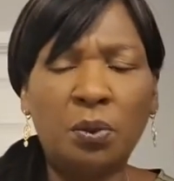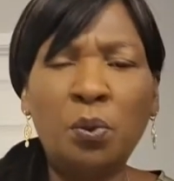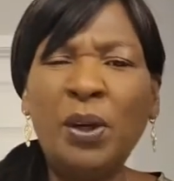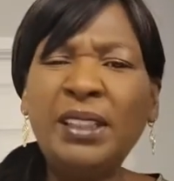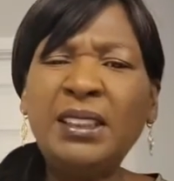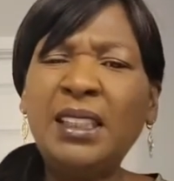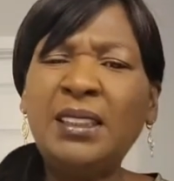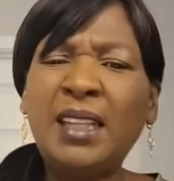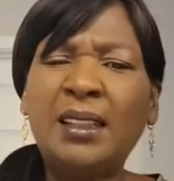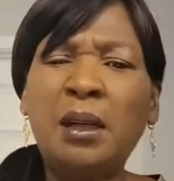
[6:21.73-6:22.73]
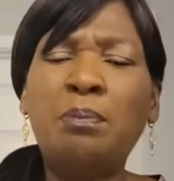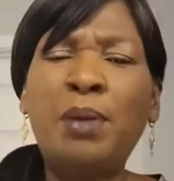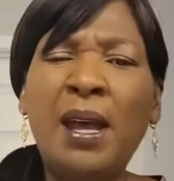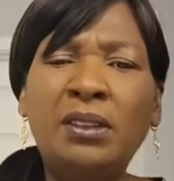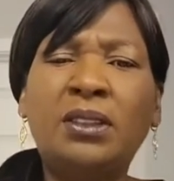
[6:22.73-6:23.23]
What is it that
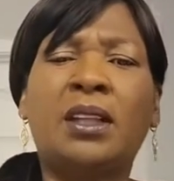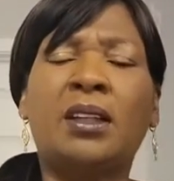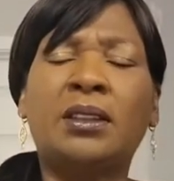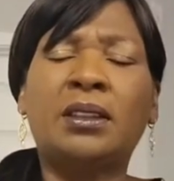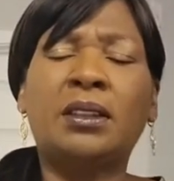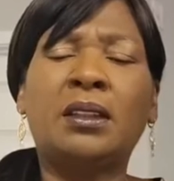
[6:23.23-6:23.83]
compels us?